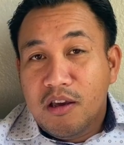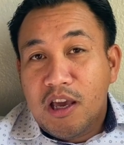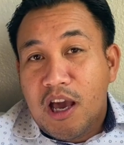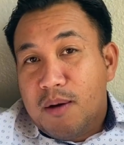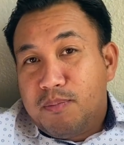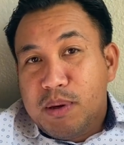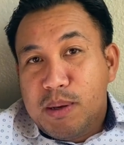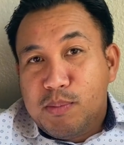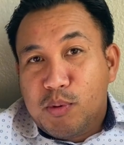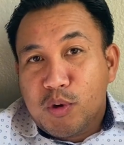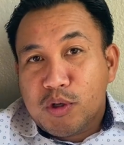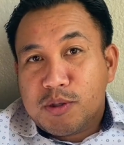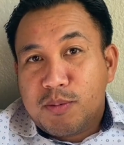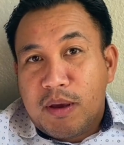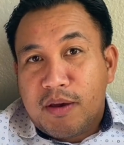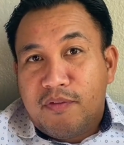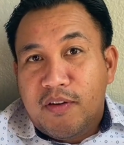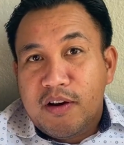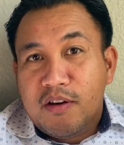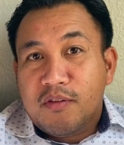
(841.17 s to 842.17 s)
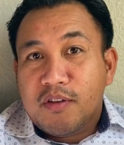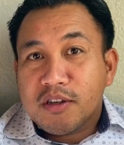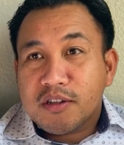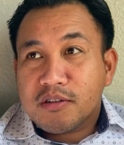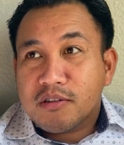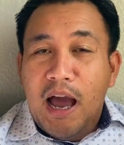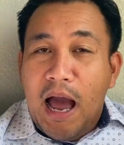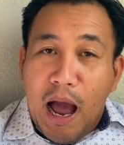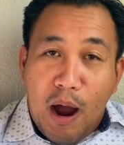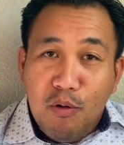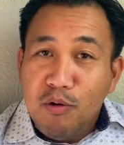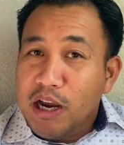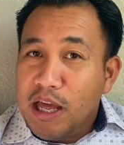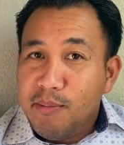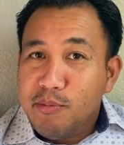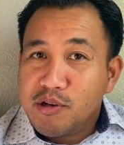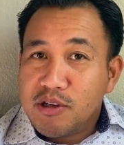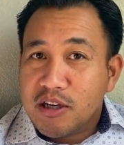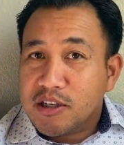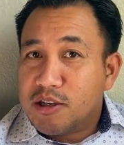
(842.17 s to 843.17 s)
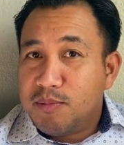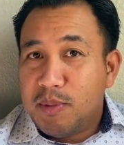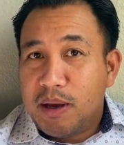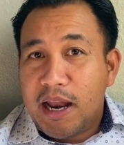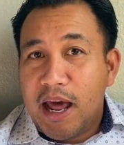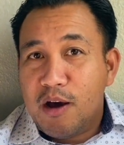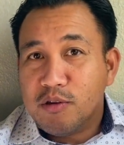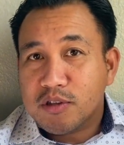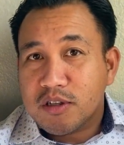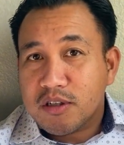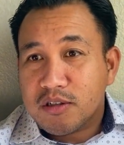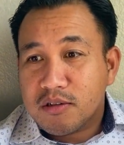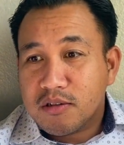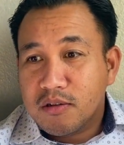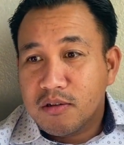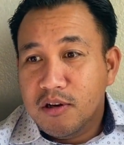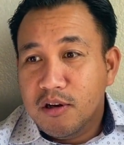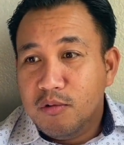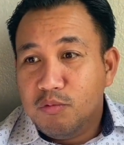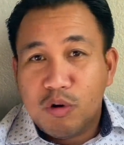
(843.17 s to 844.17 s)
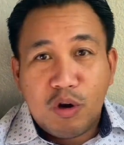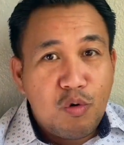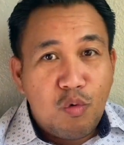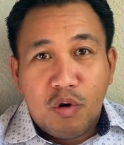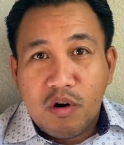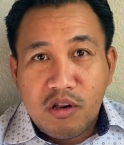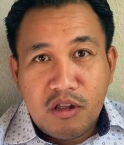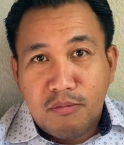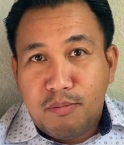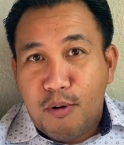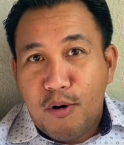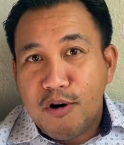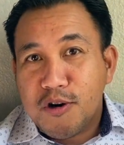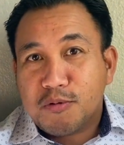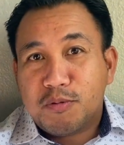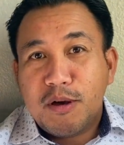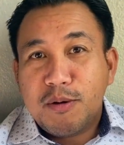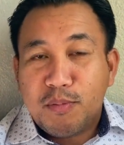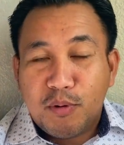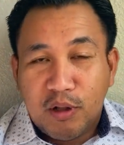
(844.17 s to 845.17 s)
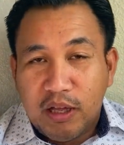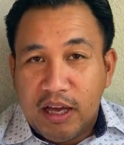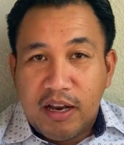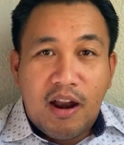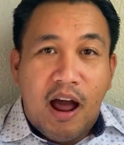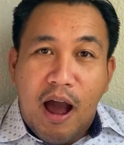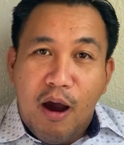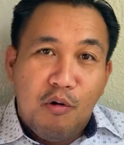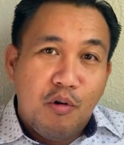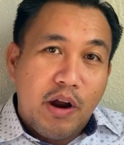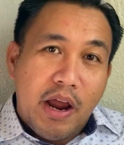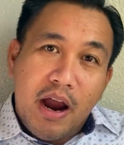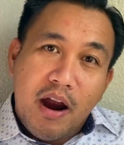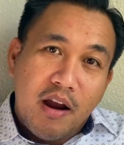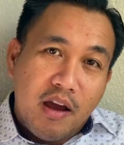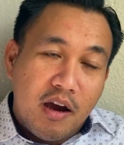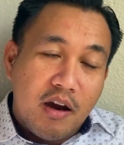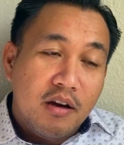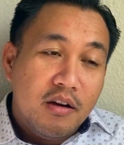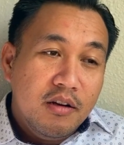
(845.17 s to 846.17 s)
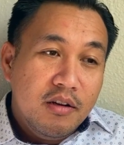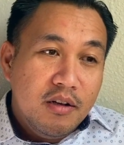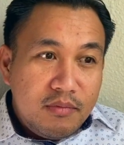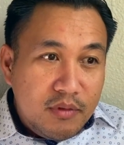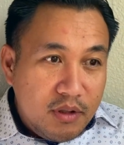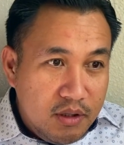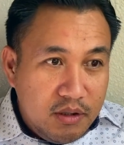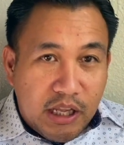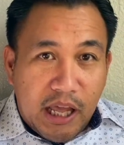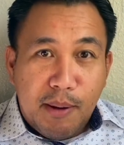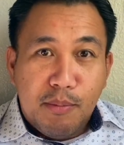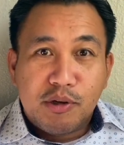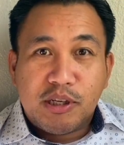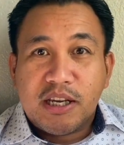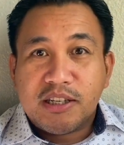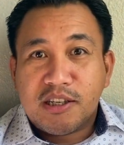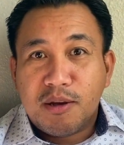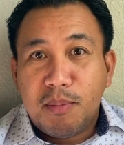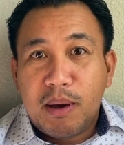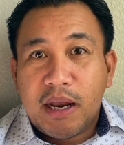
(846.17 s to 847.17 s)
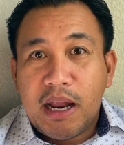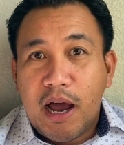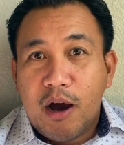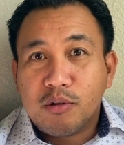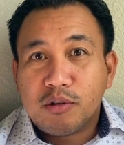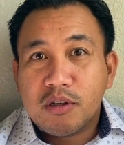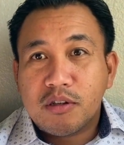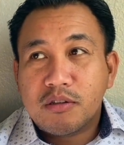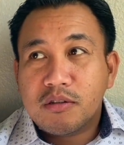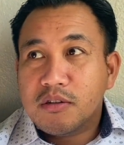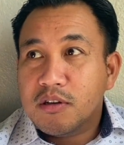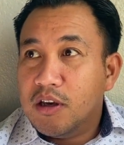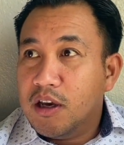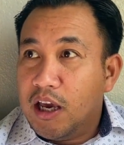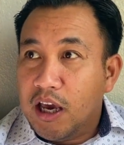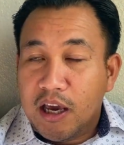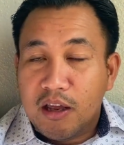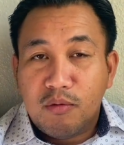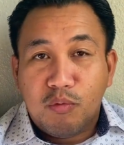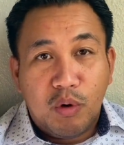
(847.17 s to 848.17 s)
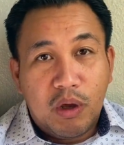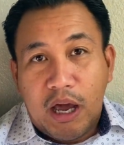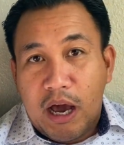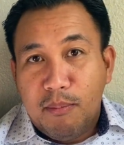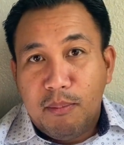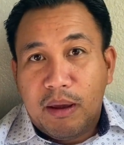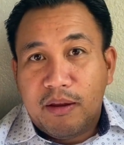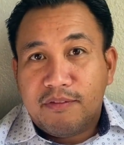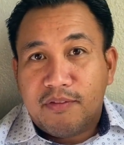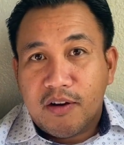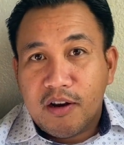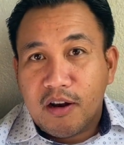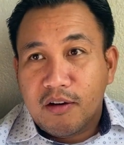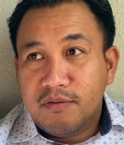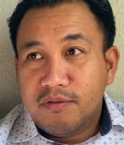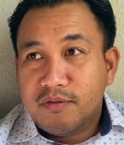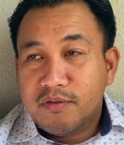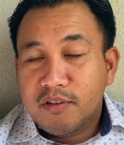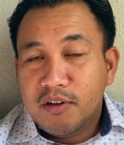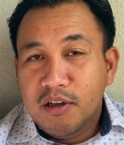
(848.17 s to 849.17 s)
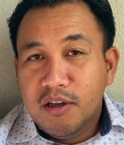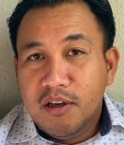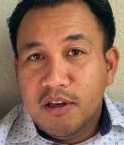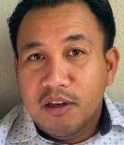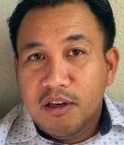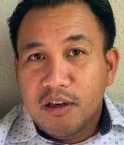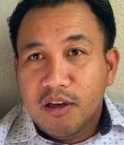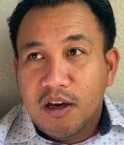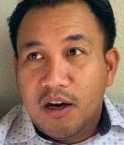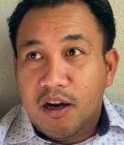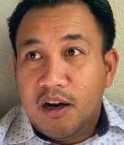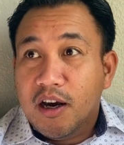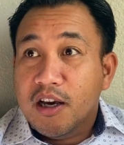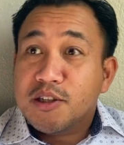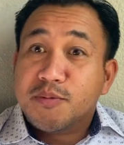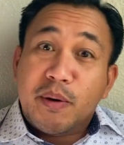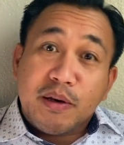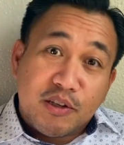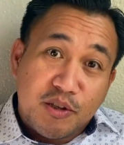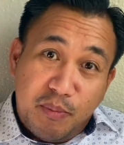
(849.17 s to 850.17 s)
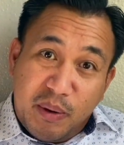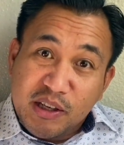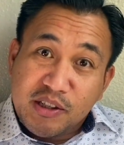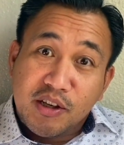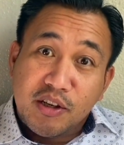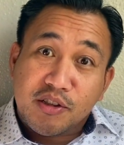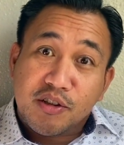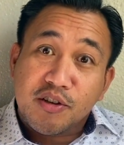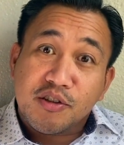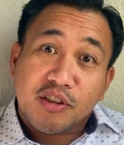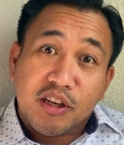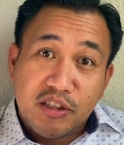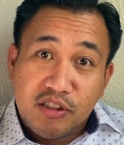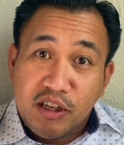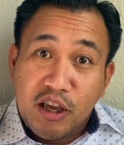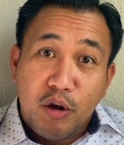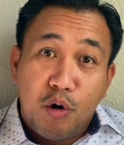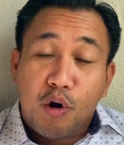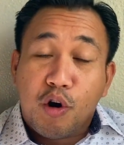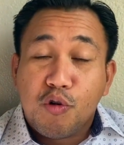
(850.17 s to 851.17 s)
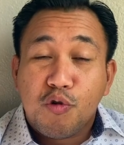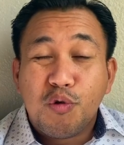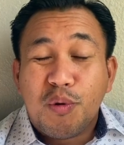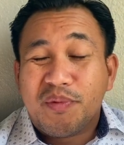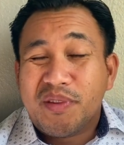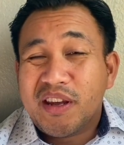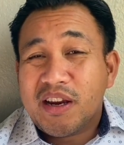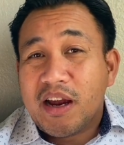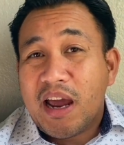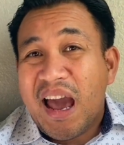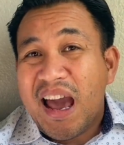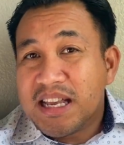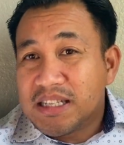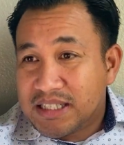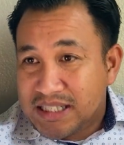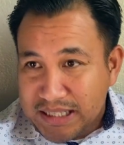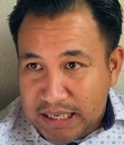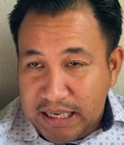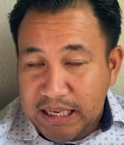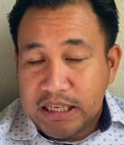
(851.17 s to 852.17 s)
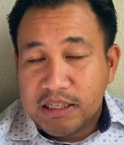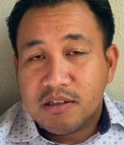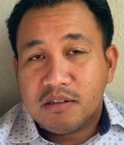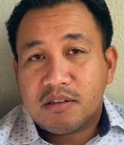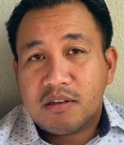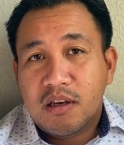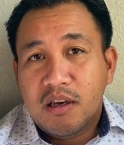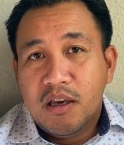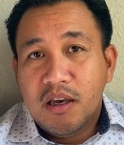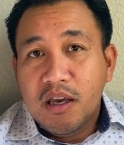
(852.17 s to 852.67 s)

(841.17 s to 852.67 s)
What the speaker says: Yeah, people used to make fun of us. Our neighbors had cement houses. We were one of the poorest people in our area. Neighbors had cement houses, and we got made fun of, especially my sisters, because they grew up there as teens